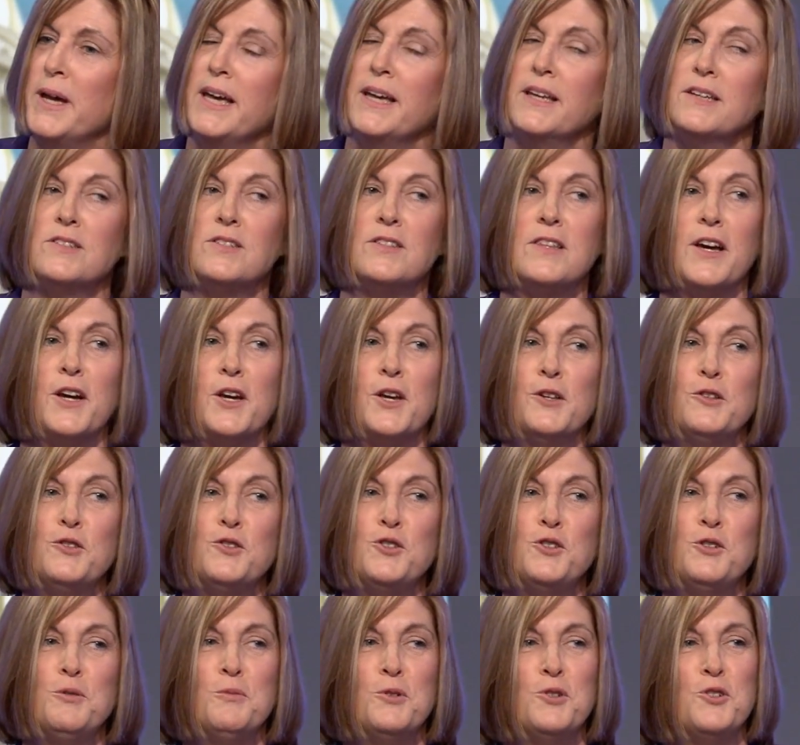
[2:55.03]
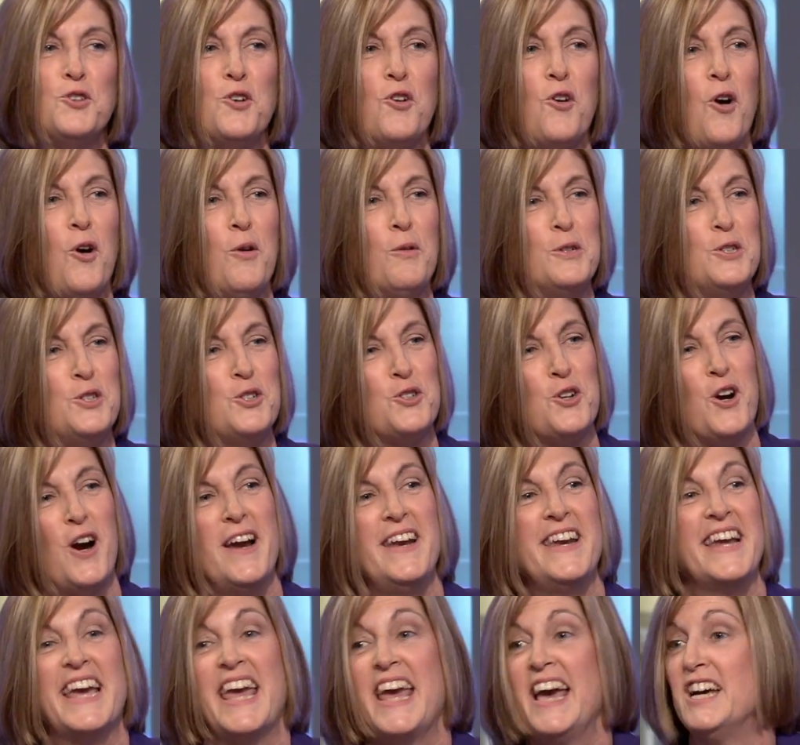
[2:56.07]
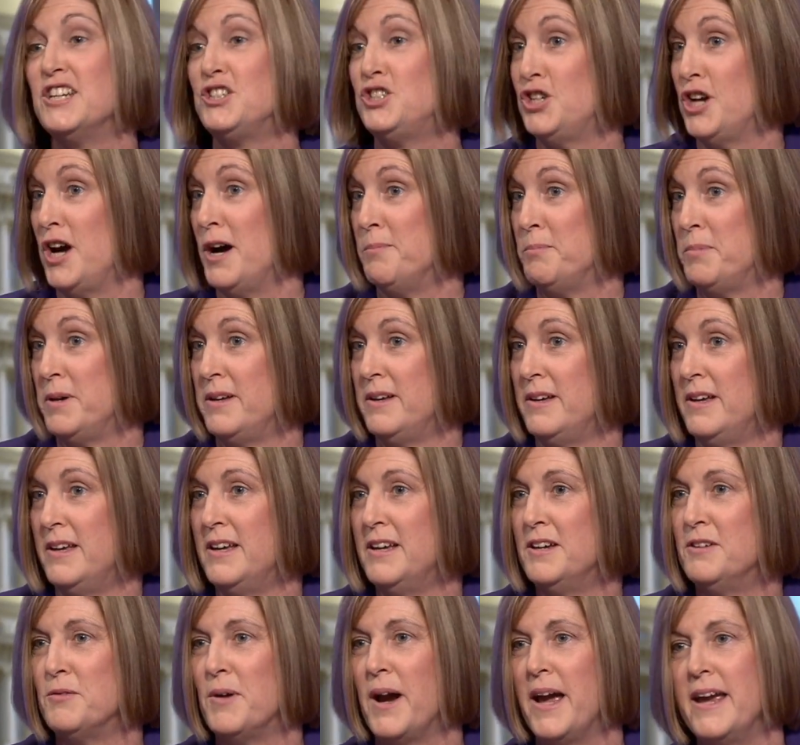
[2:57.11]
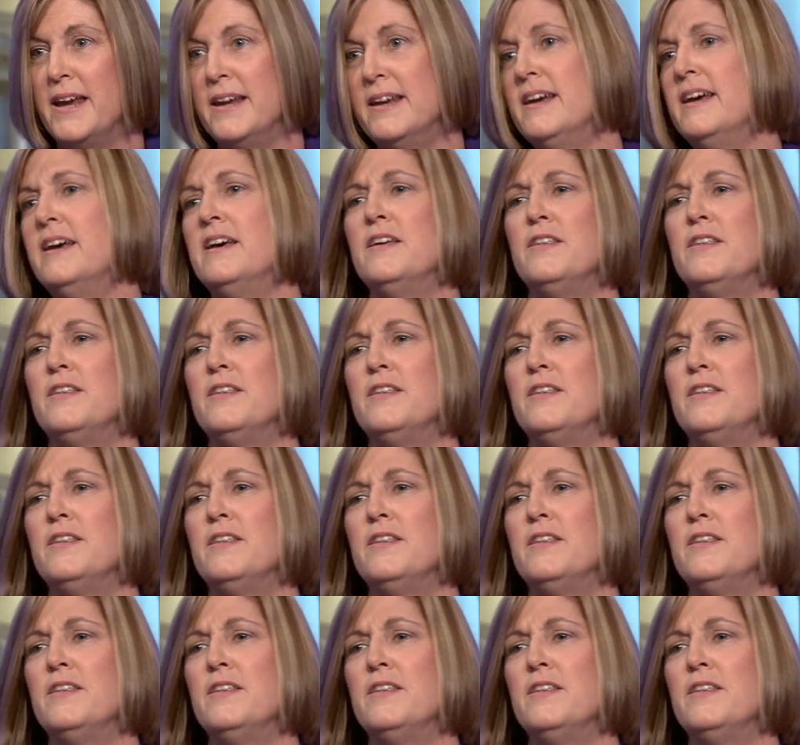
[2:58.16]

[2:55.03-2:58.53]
is that consumers are always trying to catch up, right?